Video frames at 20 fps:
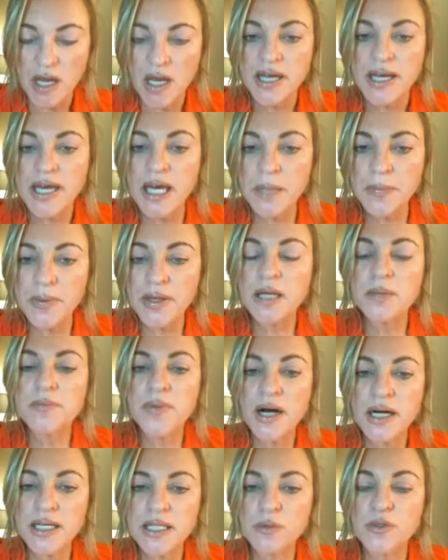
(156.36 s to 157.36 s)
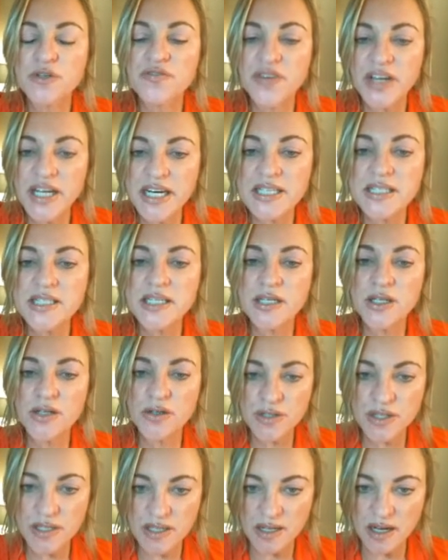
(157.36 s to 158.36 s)
keeping in mind that with Venus in your
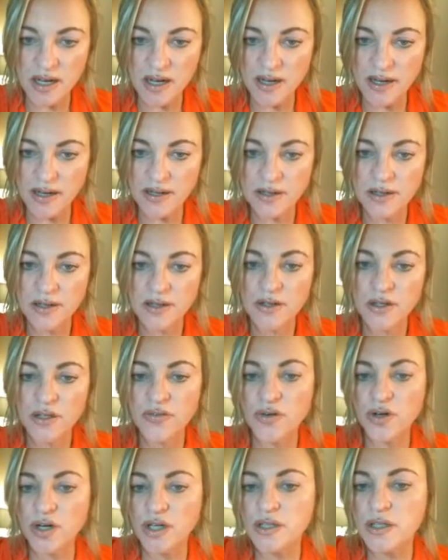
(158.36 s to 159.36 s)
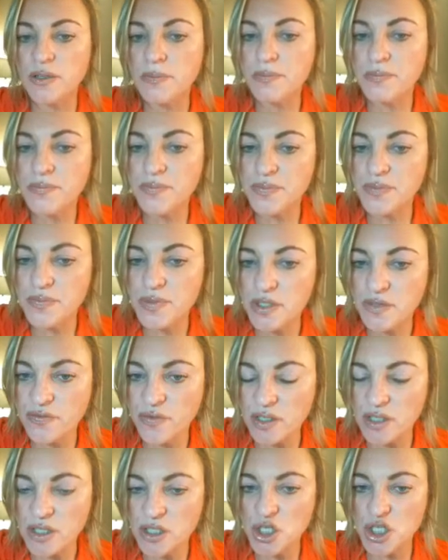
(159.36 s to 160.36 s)
sign, you've got the you've
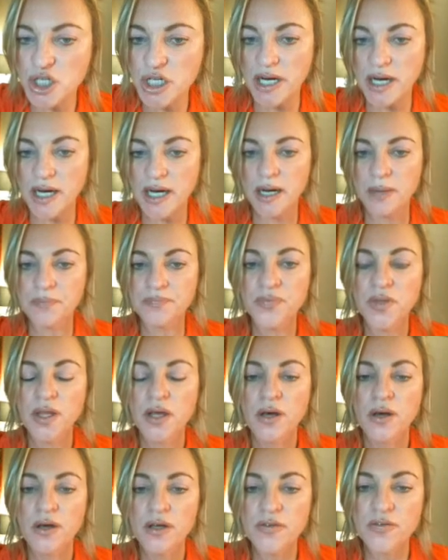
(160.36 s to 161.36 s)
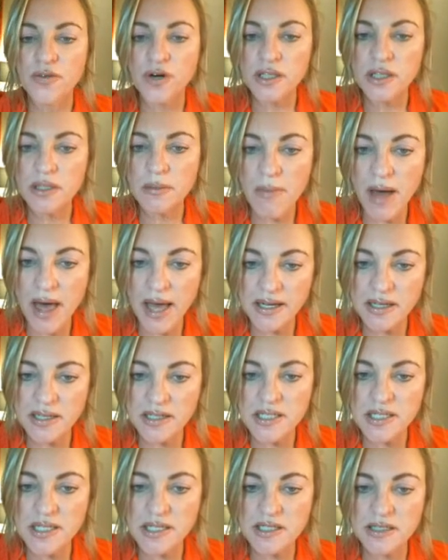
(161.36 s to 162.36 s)
got the charm, you've got the
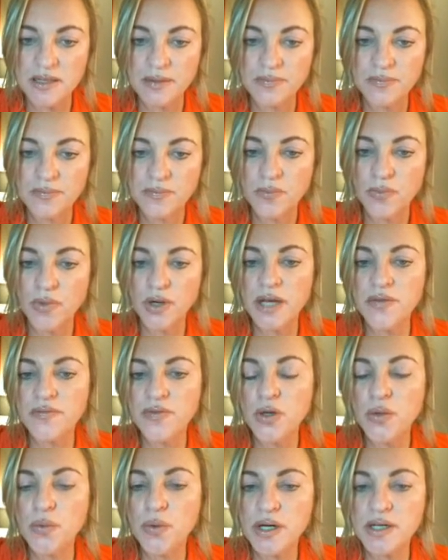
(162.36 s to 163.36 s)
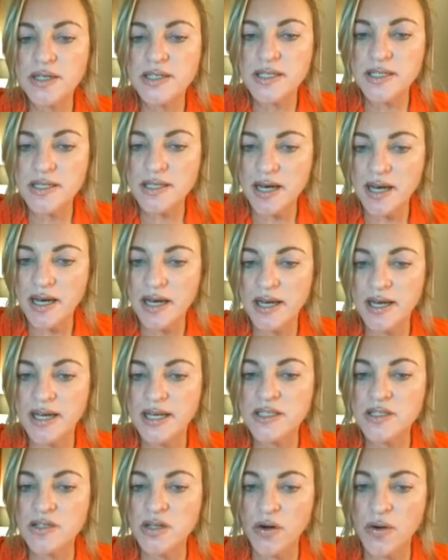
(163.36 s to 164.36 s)
magnetism. Whatever you want to say,
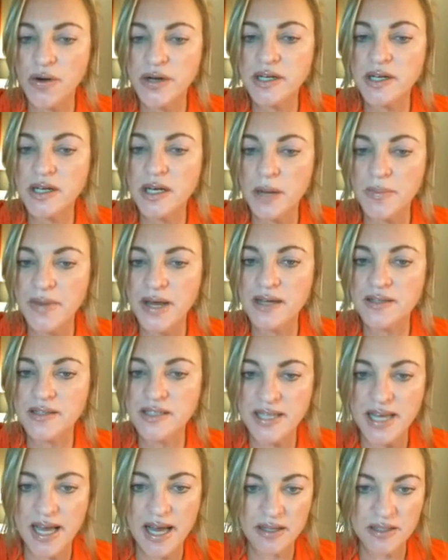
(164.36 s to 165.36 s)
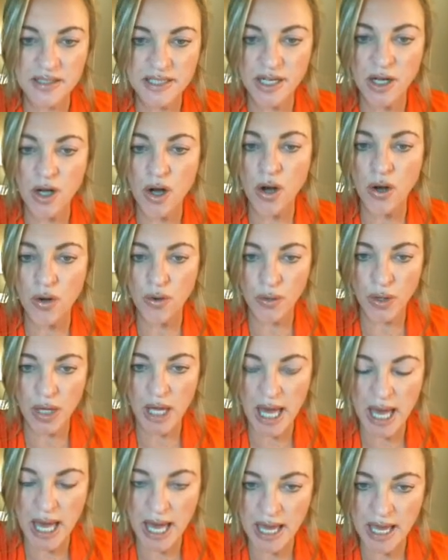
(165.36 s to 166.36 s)
it's going to come out sounding
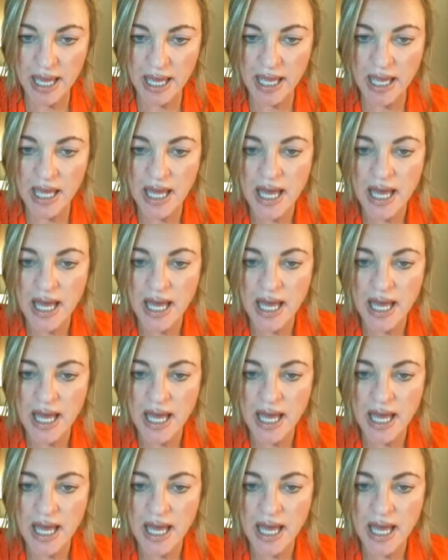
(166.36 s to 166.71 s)
okay.